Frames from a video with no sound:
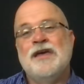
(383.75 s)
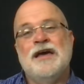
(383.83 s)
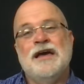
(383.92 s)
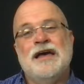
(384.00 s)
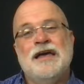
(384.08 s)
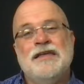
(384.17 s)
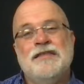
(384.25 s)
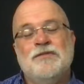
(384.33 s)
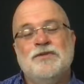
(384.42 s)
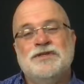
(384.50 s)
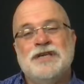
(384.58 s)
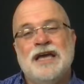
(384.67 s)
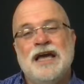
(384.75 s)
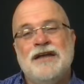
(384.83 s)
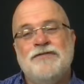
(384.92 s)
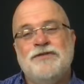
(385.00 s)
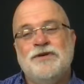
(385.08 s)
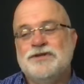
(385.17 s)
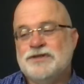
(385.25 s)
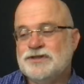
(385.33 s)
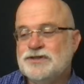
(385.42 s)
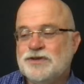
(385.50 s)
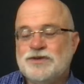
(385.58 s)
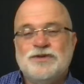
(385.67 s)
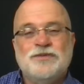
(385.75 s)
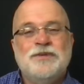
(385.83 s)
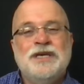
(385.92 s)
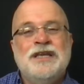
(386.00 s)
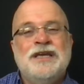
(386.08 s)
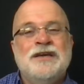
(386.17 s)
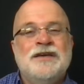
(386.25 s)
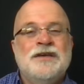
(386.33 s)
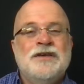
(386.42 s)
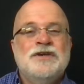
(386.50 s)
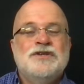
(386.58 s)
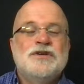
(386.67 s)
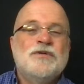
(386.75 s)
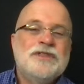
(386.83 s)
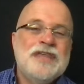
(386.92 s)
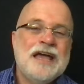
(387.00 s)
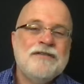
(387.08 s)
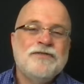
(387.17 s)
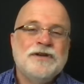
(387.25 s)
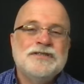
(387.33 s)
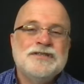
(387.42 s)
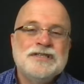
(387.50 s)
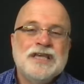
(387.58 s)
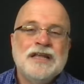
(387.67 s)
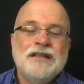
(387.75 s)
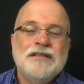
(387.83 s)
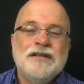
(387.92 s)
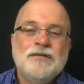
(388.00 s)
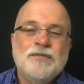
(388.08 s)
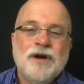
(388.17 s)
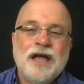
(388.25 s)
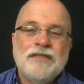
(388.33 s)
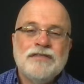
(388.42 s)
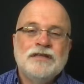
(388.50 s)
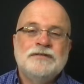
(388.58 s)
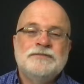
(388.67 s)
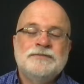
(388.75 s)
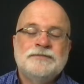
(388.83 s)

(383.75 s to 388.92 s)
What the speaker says: Then we'll say hi to folks on social media. So with that, friends, let's get a little breath.